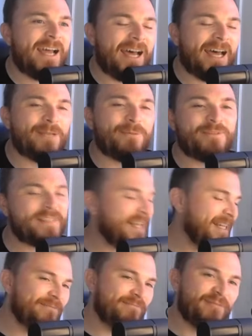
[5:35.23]
And we've
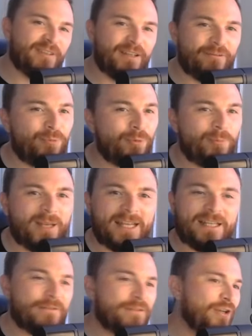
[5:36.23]
seen for Liverpool
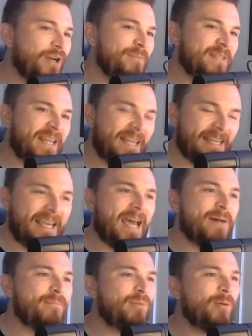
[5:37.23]
plenty of times that he
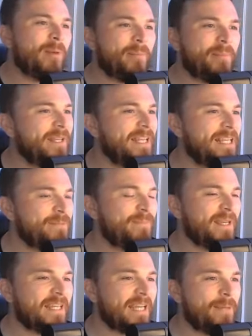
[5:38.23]
can pop up in these
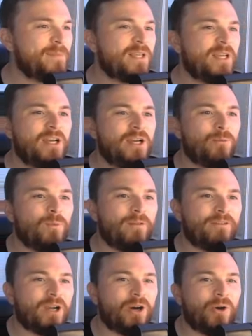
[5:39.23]
big games
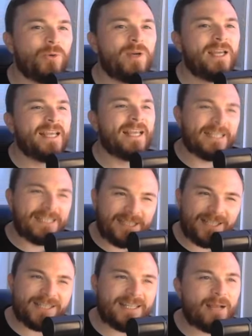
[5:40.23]
with a goal. It's
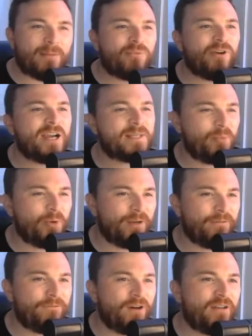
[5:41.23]
just that price point
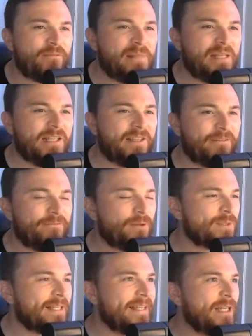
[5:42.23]
of 5 million that
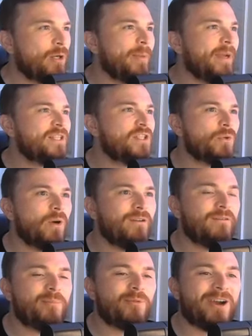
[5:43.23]
feels a little bit too
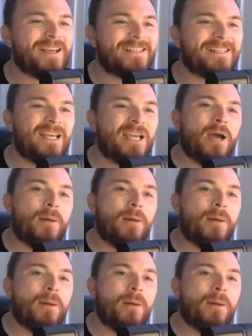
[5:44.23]
overpriced.